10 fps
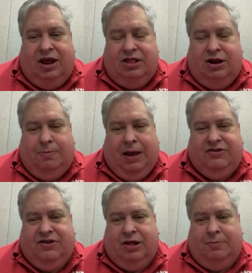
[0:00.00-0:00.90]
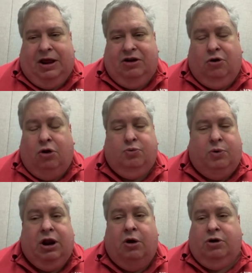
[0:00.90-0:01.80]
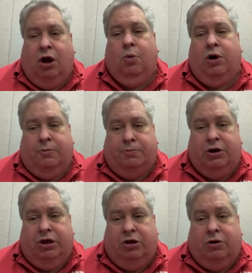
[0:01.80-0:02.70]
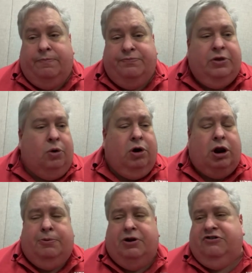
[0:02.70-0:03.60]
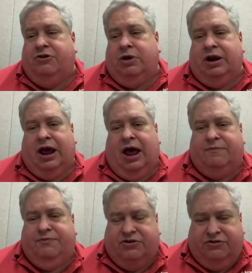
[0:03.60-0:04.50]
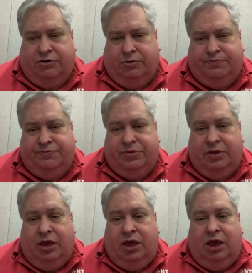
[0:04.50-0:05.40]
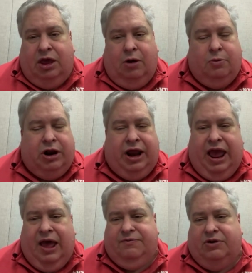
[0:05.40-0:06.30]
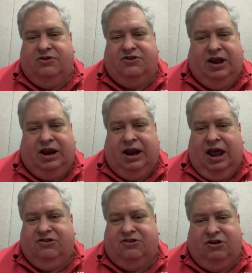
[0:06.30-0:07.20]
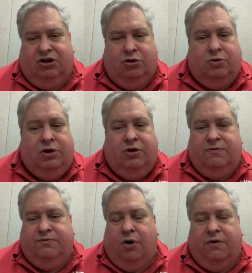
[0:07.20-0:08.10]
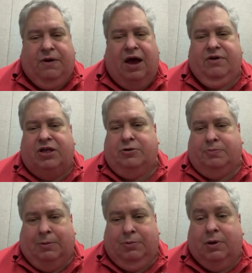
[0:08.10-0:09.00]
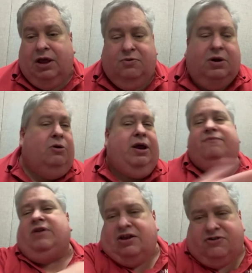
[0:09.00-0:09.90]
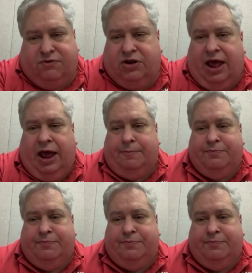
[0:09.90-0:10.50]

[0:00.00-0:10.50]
They're basically being told, we don't know where to put you. We're going to put you in a conference room and we're going to have you sit next to 4 or 5 other people because we don't have desks for them.